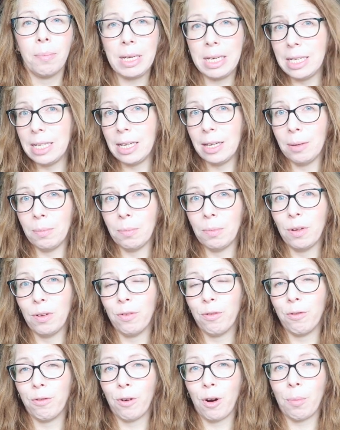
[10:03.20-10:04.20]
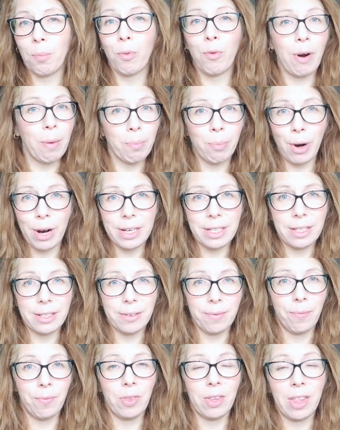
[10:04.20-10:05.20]
medium from
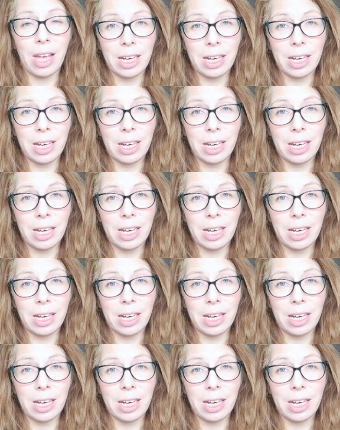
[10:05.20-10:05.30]
Rembrandt.